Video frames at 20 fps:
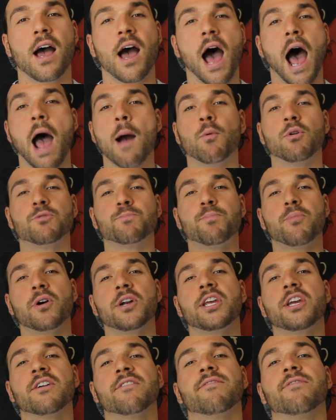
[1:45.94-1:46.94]
I was put
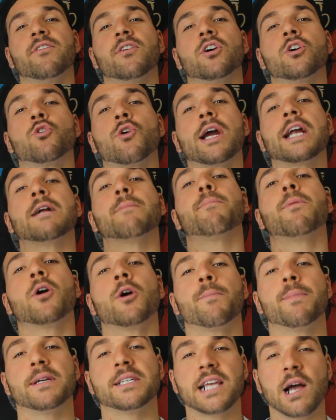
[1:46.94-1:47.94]
here for a greater
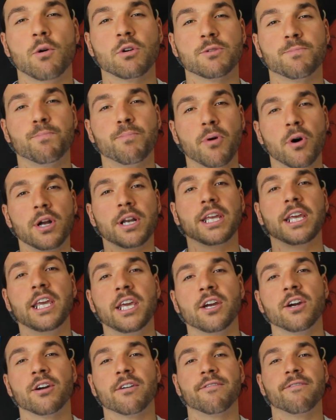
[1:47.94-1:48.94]
purpose. I was put
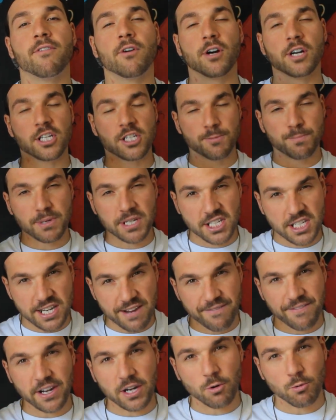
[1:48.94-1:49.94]
here for a
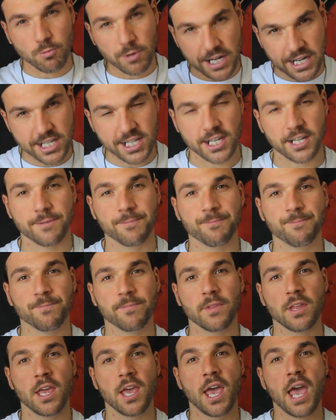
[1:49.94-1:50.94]
specific reason.
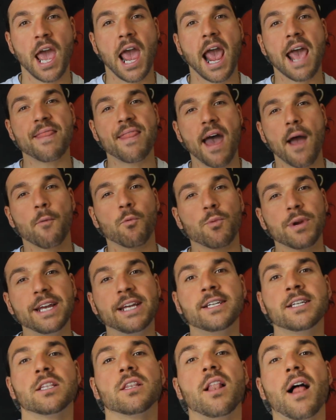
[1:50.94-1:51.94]
And that
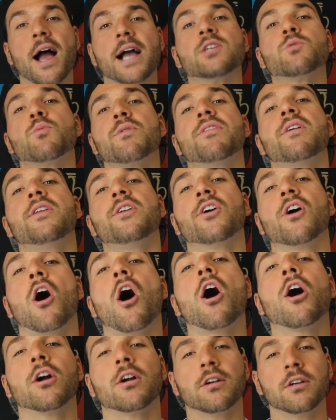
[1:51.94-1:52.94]
reason lies within your
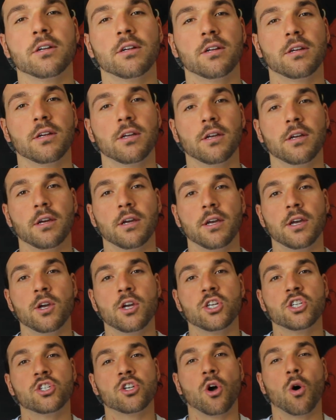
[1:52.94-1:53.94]
heart.
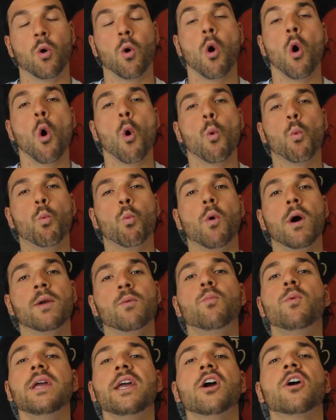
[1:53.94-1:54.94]
So
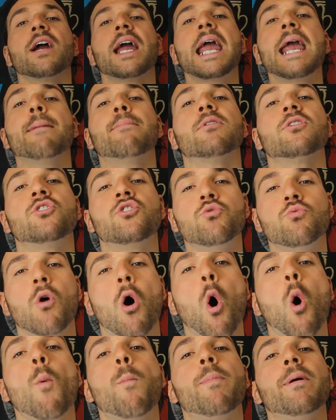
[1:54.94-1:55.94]
when we are able to
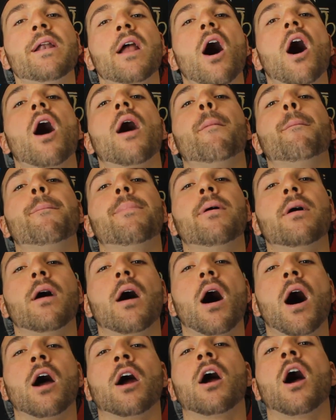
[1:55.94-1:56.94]
open up
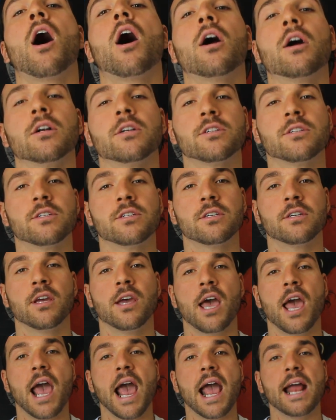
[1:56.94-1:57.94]
our hearts
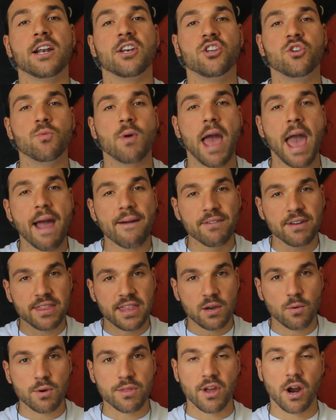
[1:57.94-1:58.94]
and do
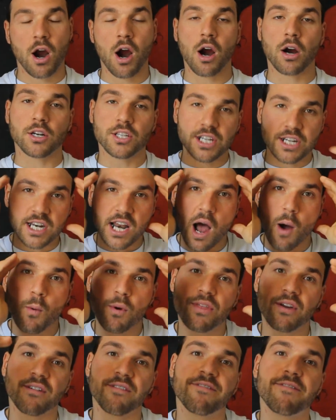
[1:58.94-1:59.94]
everything with our hearts and not
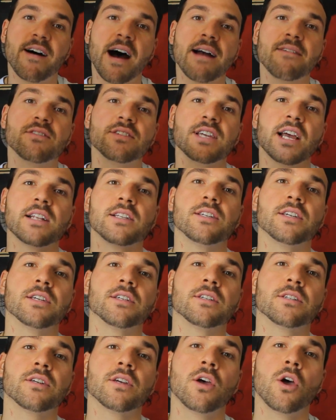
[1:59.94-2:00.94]
with our five
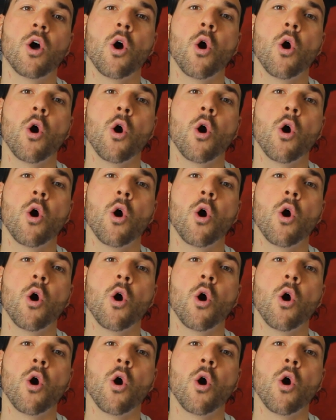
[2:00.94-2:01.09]
senses,